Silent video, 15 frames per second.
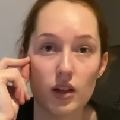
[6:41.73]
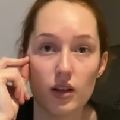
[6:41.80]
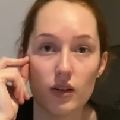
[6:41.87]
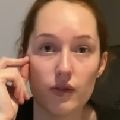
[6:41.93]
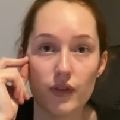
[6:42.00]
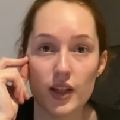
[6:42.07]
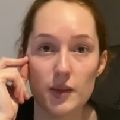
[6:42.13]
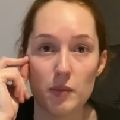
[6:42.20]

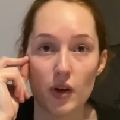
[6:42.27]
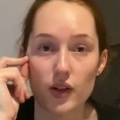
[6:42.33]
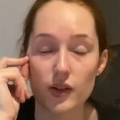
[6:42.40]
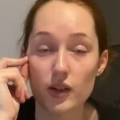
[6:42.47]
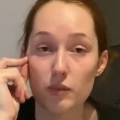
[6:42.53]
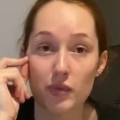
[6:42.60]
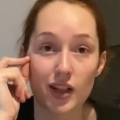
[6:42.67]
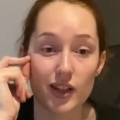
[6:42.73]
face
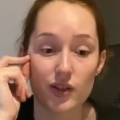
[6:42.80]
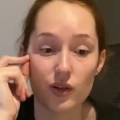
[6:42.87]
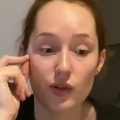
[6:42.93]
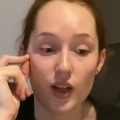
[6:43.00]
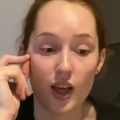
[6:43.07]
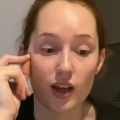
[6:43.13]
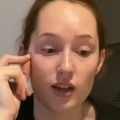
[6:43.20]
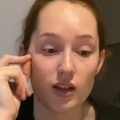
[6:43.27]
mask, but that's
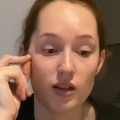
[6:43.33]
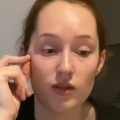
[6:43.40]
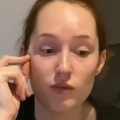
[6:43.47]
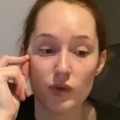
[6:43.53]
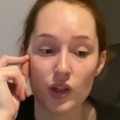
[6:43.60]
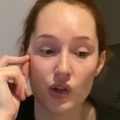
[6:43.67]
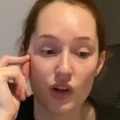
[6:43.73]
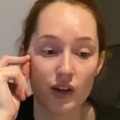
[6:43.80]
okay.
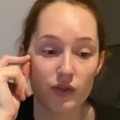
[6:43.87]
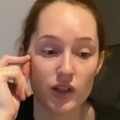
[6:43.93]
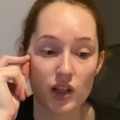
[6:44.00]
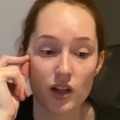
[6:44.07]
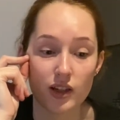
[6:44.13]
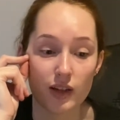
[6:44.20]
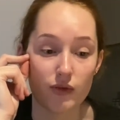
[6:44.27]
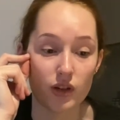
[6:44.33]
We don't have to
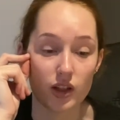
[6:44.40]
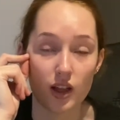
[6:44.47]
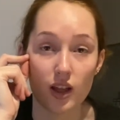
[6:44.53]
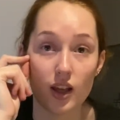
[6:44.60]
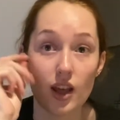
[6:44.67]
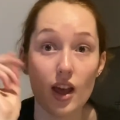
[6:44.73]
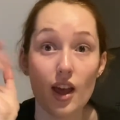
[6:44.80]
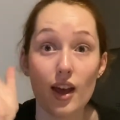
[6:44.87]
like
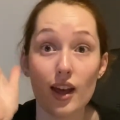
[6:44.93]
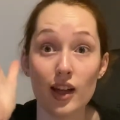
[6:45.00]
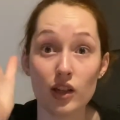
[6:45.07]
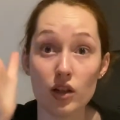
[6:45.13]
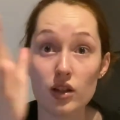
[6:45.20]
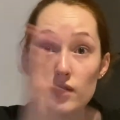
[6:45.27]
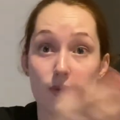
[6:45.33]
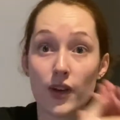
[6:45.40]
everything. It
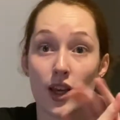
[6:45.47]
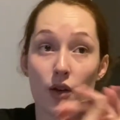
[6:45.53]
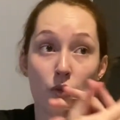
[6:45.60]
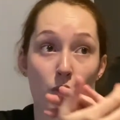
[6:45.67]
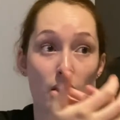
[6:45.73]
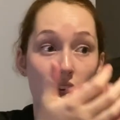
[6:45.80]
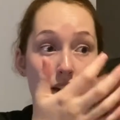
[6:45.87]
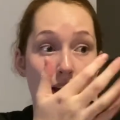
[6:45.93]
does fit
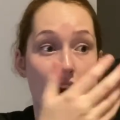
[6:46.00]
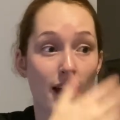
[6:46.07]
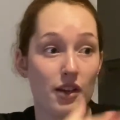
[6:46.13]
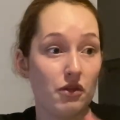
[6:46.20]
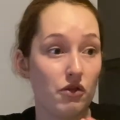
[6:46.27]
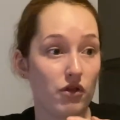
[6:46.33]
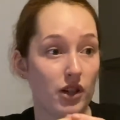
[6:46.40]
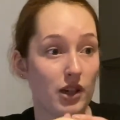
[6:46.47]
with the
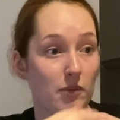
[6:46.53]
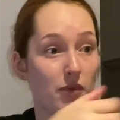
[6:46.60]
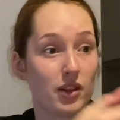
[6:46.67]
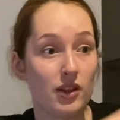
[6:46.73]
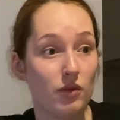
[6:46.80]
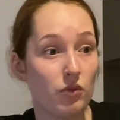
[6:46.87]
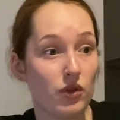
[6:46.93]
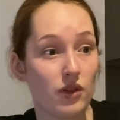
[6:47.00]
hand cream because
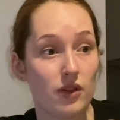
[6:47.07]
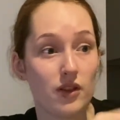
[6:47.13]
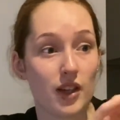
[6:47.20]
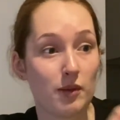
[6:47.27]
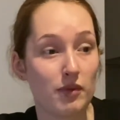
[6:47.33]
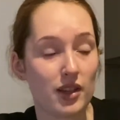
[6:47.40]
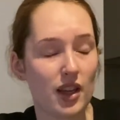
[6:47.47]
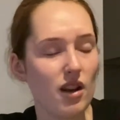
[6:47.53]
it was the
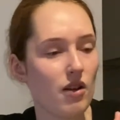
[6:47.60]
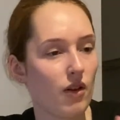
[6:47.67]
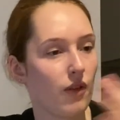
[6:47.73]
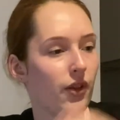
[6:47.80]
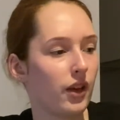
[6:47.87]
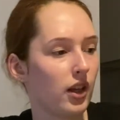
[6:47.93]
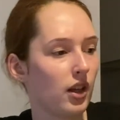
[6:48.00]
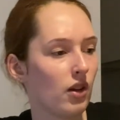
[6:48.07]
same scent, I
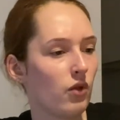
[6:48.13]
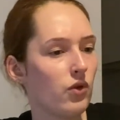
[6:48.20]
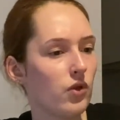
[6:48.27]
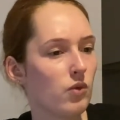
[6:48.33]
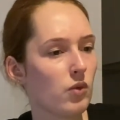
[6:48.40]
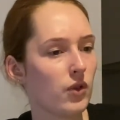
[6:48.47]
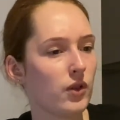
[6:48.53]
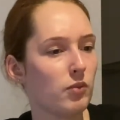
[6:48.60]
think. It
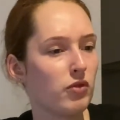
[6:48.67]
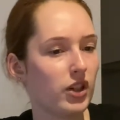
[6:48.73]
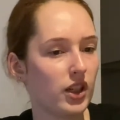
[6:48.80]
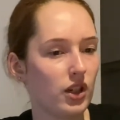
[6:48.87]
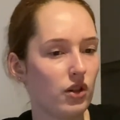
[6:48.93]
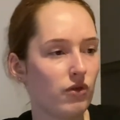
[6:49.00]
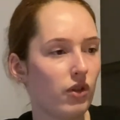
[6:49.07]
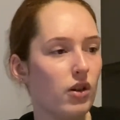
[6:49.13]
also was a
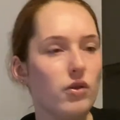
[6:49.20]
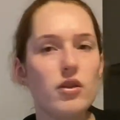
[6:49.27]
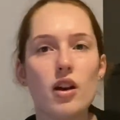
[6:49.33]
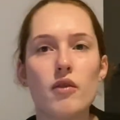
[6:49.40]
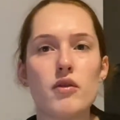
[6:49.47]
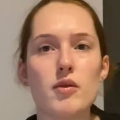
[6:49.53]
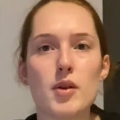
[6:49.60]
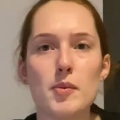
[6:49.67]
British Rose, I
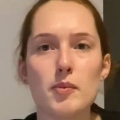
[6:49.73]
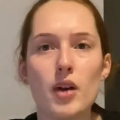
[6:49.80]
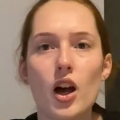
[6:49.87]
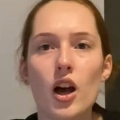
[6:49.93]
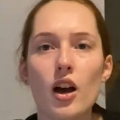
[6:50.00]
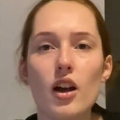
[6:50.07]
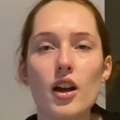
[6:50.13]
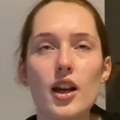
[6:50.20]
remember.
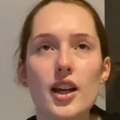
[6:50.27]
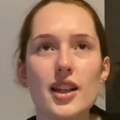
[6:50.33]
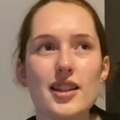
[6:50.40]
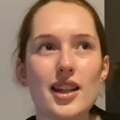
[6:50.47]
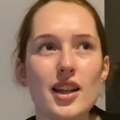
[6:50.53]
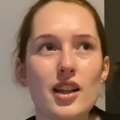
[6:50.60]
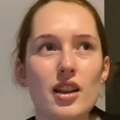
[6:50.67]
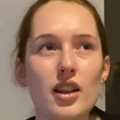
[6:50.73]
Uh, it's
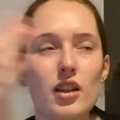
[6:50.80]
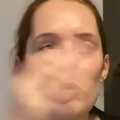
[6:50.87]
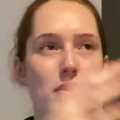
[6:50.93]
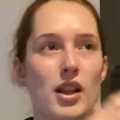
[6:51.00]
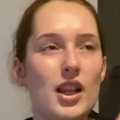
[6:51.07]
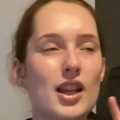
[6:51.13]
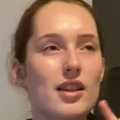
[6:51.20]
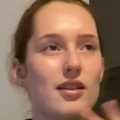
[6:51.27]
getting a little
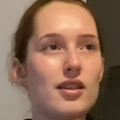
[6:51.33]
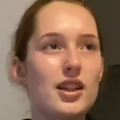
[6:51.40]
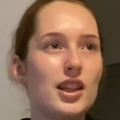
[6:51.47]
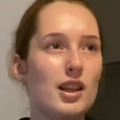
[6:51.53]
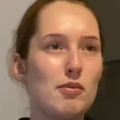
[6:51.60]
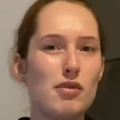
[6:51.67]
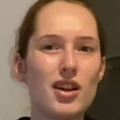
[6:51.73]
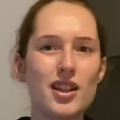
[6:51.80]
bit less
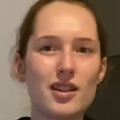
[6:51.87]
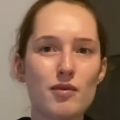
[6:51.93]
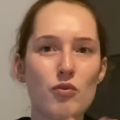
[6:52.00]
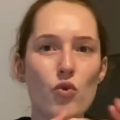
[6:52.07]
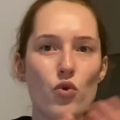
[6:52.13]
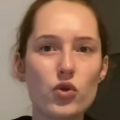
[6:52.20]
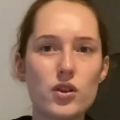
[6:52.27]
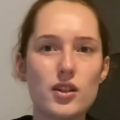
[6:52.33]
sticky, but it's
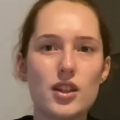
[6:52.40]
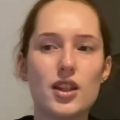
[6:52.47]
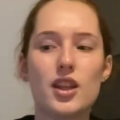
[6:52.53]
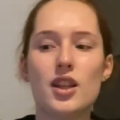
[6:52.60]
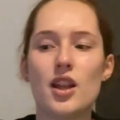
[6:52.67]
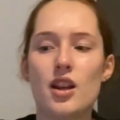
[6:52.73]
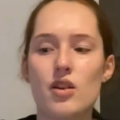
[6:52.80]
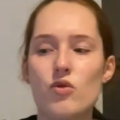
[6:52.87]
more sticky
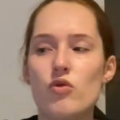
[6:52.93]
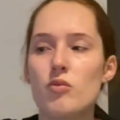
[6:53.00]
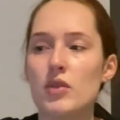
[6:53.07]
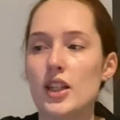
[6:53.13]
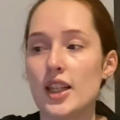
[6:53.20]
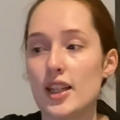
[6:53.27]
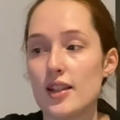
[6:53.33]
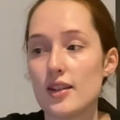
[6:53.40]
than it
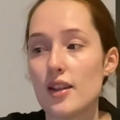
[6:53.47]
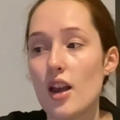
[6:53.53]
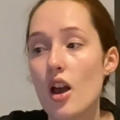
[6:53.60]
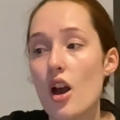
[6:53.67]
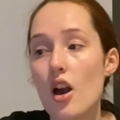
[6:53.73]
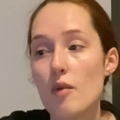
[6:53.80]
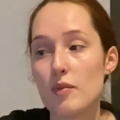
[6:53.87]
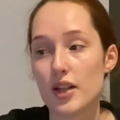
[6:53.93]
normally is.
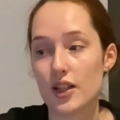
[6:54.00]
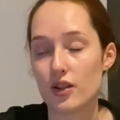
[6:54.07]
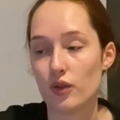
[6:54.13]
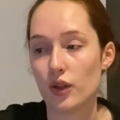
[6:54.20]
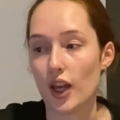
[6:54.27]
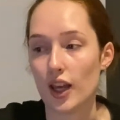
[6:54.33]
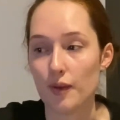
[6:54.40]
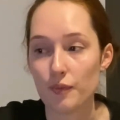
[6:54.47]
But that's
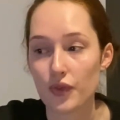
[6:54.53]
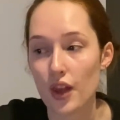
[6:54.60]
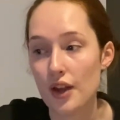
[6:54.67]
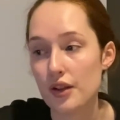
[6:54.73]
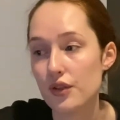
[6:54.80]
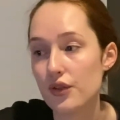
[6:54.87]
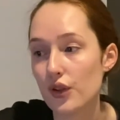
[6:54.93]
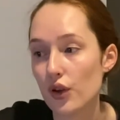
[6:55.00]
okay.
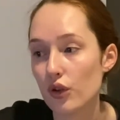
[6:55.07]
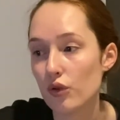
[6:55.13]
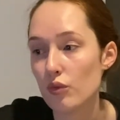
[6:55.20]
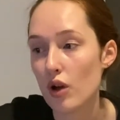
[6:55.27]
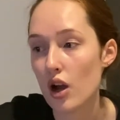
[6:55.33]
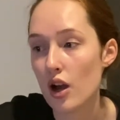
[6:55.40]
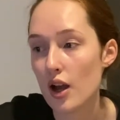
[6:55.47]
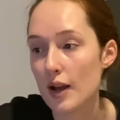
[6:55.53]
So,
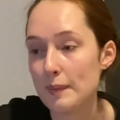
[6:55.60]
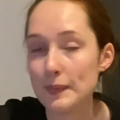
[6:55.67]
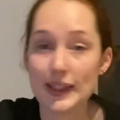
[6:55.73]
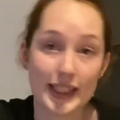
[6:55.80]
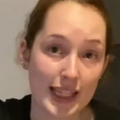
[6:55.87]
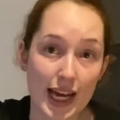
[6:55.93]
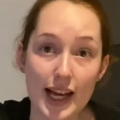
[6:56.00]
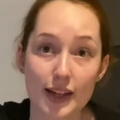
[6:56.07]
um,
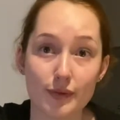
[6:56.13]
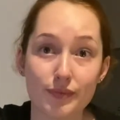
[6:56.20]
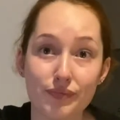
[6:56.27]
yeah